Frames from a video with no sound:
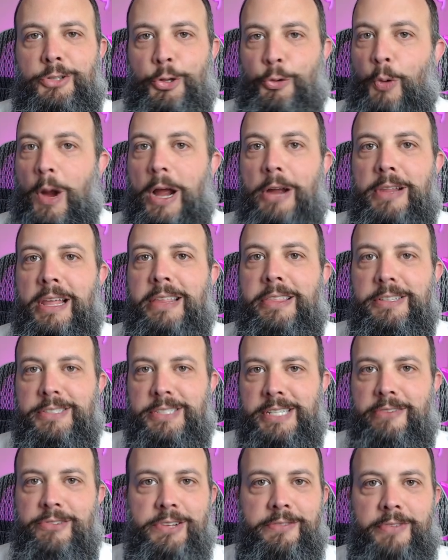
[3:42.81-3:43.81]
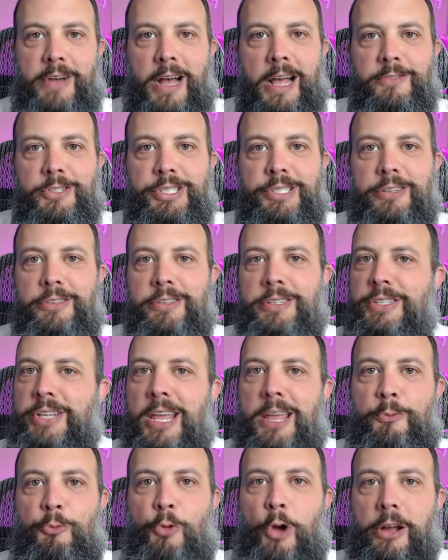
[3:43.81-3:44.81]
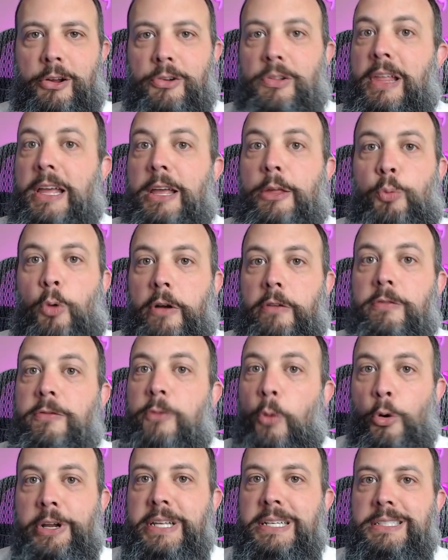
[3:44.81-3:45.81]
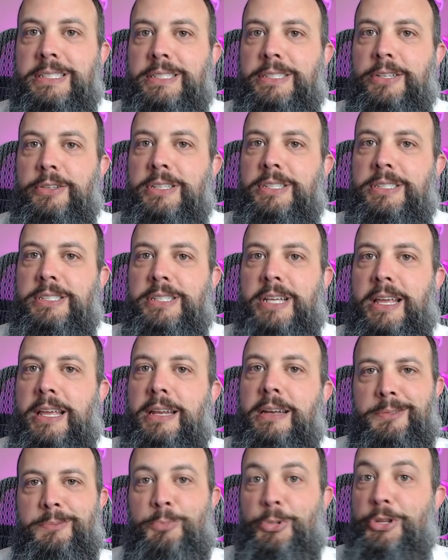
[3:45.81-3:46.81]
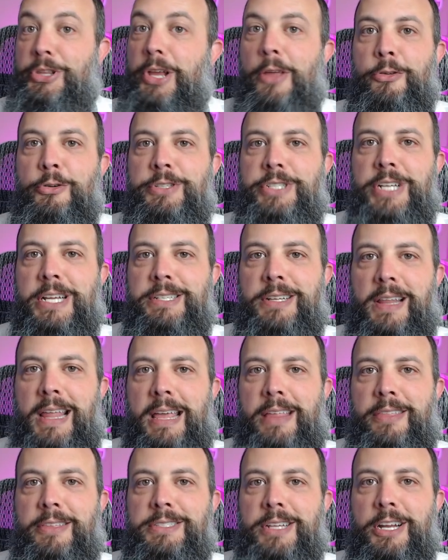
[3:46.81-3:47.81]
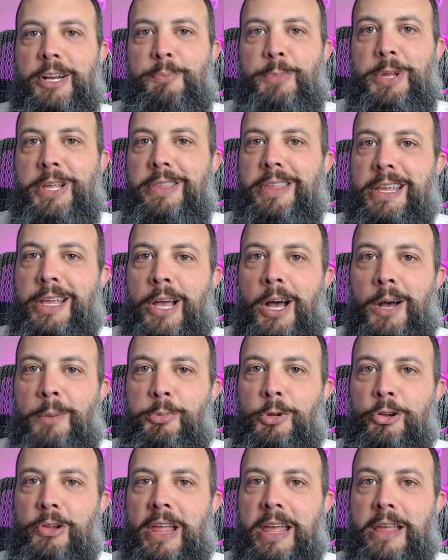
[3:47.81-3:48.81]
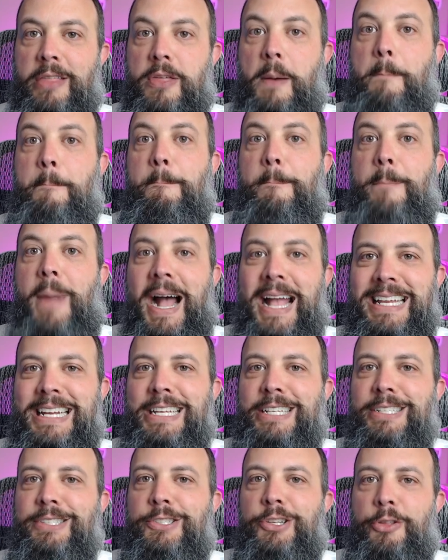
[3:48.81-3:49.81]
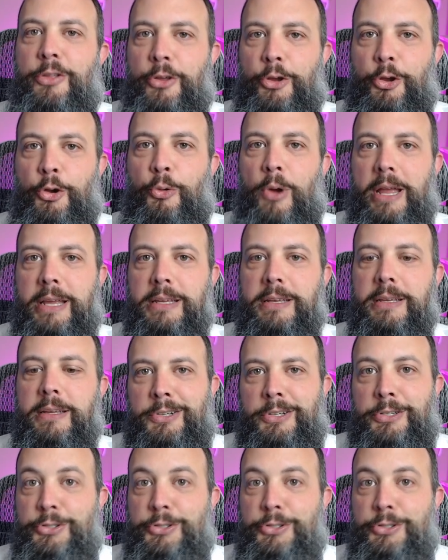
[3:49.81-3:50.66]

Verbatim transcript: the ground length of 75 is still the same, rocker length 140 is still the same, but the other adjacent length is gonna be the coupler length minus the crank.